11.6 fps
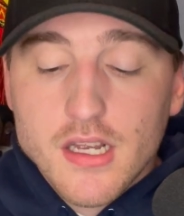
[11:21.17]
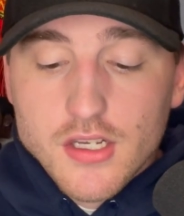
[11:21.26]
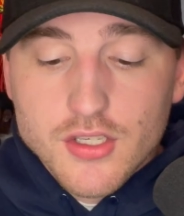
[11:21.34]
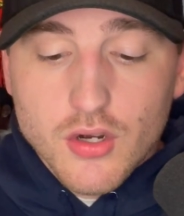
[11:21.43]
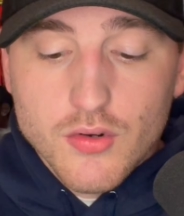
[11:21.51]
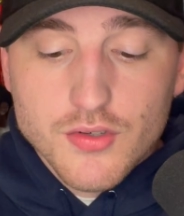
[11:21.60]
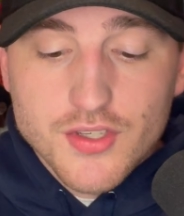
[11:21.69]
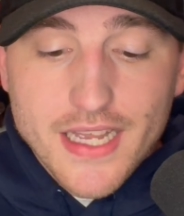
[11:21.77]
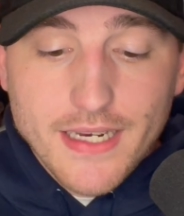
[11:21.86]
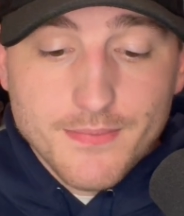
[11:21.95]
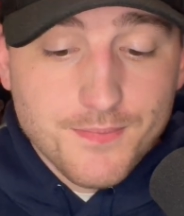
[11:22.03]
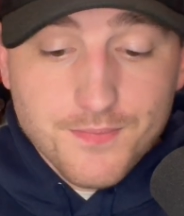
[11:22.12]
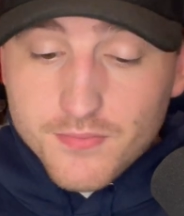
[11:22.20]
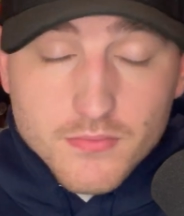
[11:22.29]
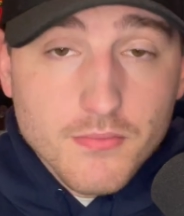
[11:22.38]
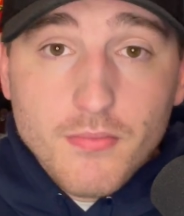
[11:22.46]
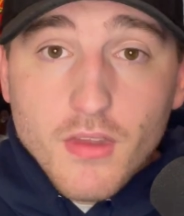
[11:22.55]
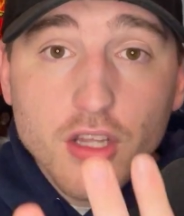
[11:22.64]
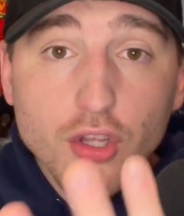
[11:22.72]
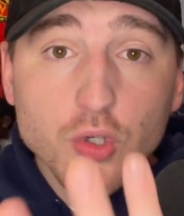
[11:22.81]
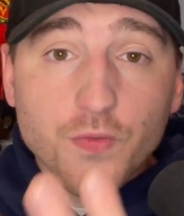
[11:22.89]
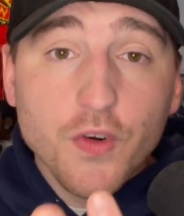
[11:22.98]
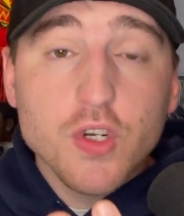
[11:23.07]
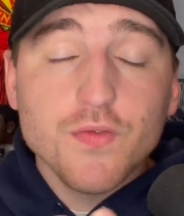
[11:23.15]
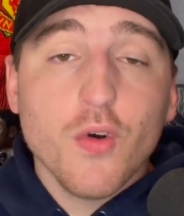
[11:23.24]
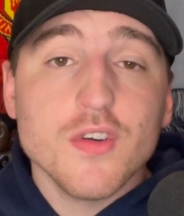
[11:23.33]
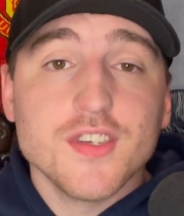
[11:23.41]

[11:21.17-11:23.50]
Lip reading: So it was like those first four